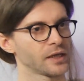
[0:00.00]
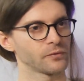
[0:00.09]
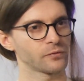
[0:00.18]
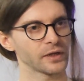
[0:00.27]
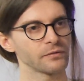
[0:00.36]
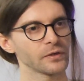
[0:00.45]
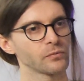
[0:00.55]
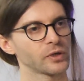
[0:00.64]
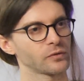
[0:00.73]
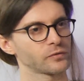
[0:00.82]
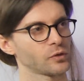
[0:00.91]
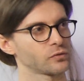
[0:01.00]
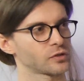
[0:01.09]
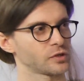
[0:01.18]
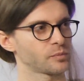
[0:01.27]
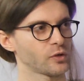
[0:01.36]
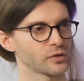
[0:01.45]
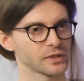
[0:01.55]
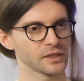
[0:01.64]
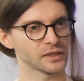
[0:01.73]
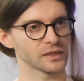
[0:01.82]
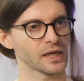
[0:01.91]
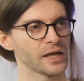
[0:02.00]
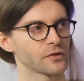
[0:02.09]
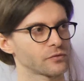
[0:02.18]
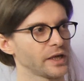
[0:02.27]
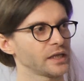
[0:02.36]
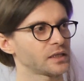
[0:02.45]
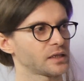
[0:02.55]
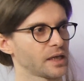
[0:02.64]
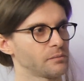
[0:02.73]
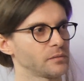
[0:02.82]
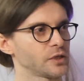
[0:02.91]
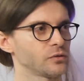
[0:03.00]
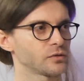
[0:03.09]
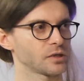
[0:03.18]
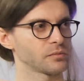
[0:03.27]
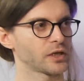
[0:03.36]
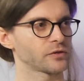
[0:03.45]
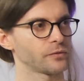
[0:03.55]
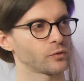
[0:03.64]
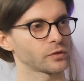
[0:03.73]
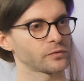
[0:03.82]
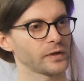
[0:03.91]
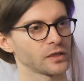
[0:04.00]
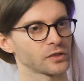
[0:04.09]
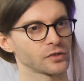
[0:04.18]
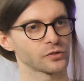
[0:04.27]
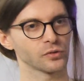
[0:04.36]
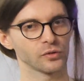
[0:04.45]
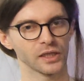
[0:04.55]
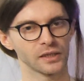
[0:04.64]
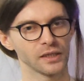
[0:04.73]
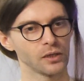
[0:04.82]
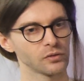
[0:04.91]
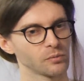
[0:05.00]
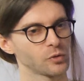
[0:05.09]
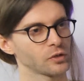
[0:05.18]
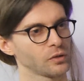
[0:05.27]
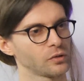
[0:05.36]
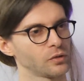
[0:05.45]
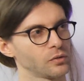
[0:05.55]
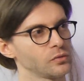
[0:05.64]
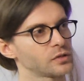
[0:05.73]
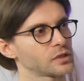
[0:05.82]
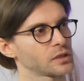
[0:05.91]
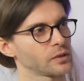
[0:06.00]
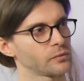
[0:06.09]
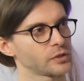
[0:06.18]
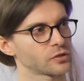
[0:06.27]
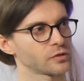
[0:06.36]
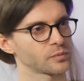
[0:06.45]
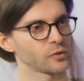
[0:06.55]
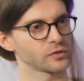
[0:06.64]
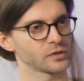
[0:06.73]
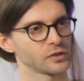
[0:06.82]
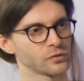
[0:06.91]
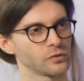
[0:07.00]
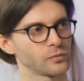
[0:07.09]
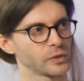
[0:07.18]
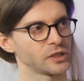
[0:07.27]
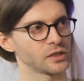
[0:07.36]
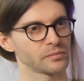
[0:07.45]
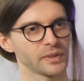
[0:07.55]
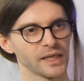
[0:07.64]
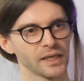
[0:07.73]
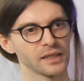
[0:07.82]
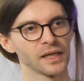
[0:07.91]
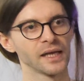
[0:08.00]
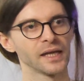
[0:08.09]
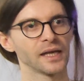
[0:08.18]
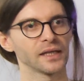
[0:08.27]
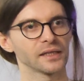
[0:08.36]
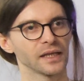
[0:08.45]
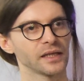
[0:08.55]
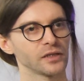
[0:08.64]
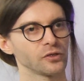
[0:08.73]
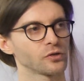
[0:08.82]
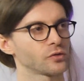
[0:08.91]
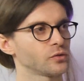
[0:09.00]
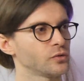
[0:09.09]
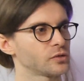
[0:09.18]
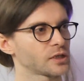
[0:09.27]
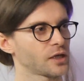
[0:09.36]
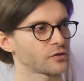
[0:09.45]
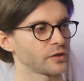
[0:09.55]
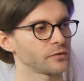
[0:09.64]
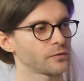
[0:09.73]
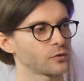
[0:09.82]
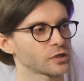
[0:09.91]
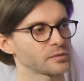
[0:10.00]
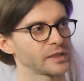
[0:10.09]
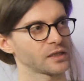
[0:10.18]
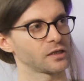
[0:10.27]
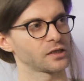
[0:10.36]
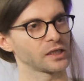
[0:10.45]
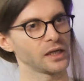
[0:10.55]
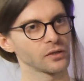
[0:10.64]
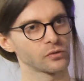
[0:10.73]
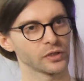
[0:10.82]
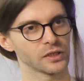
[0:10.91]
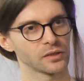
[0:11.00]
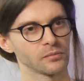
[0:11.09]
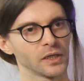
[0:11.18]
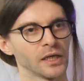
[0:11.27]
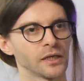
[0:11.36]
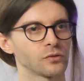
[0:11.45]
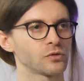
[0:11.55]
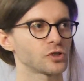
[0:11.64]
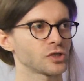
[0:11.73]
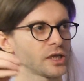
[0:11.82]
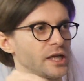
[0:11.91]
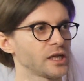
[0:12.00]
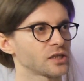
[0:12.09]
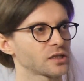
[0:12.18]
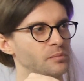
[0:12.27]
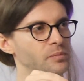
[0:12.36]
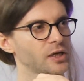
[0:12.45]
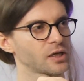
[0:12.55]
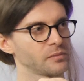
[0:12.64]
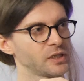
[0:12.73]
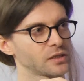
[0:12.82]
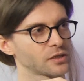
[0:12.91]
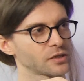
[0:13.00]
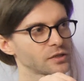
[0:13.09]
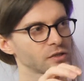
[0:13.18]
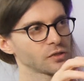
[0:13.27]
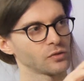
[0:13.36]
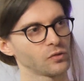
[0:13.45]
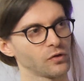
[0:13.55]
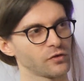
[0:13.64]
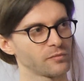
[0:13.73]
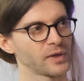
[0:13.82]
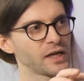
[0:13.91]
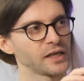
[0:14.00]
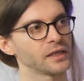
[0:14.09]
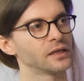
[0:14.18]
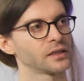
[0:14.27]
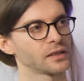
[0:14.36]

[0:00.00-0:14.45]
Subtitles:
For every one of those responses, I rate them using my reward function. So that now the model knows which response is good, which is bad. And then you use a reinforcement learning algorithm to change the parameters of my